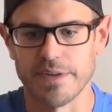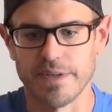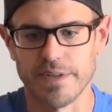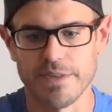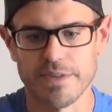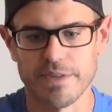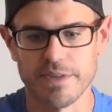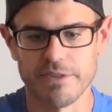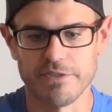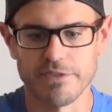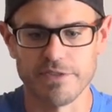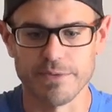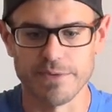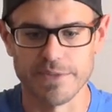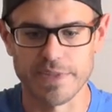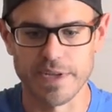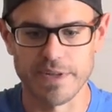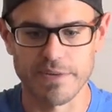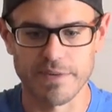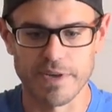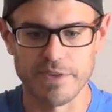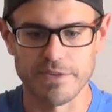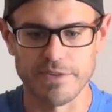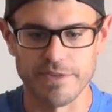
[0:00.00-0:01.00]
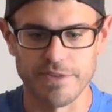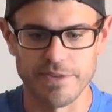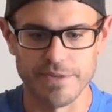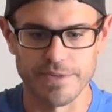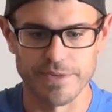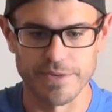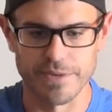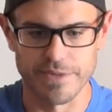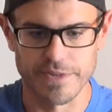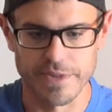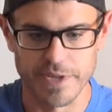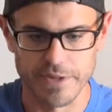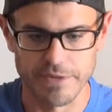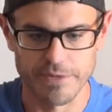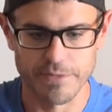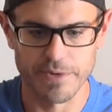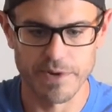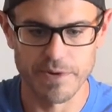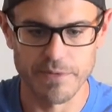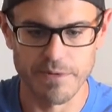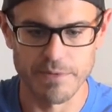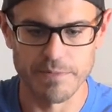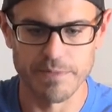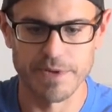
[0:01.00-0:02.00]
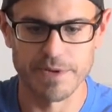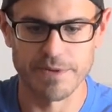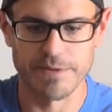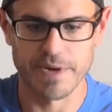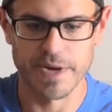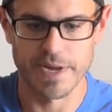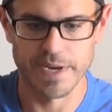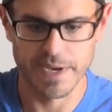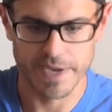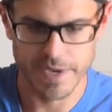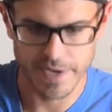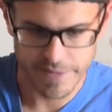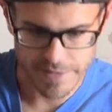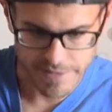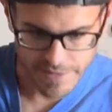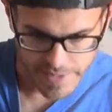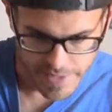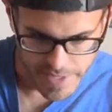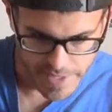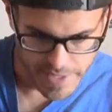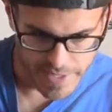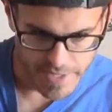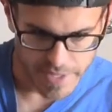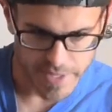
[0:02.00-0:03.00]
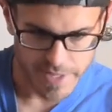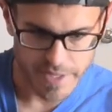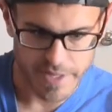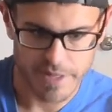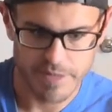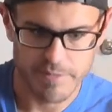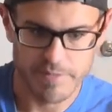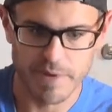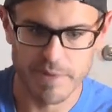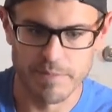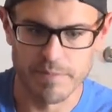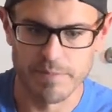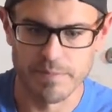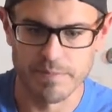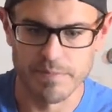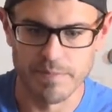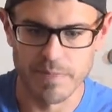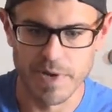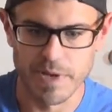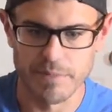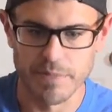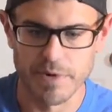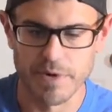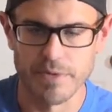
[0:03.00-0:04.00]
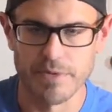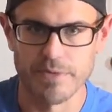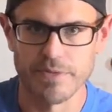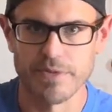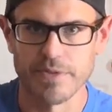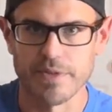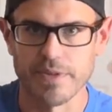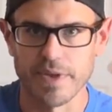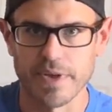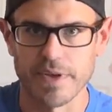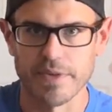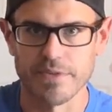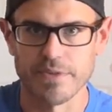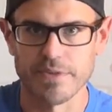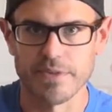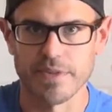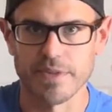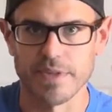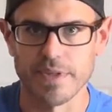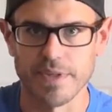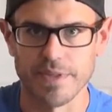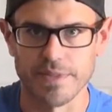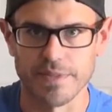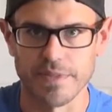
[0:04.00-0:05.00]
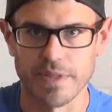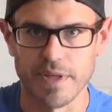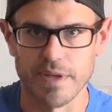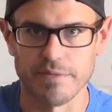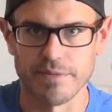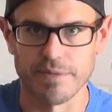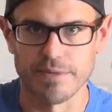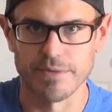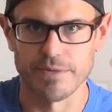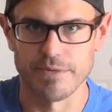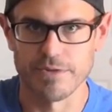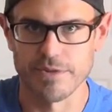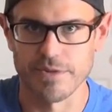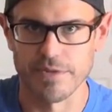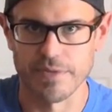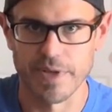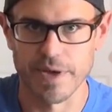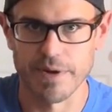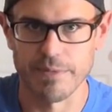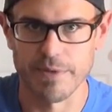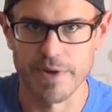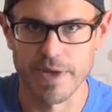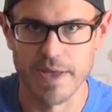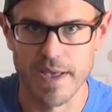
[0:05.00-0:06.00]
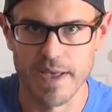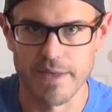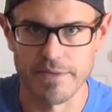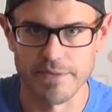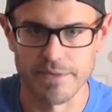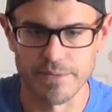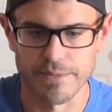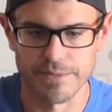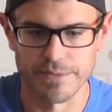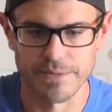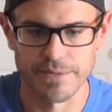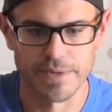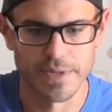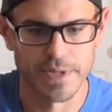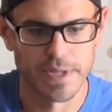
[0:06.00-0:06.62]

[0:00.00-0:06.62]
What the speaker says: And essentially what that allows you to do is at 20 millimeter ride height, it gets my bones nice and level, so that way I don't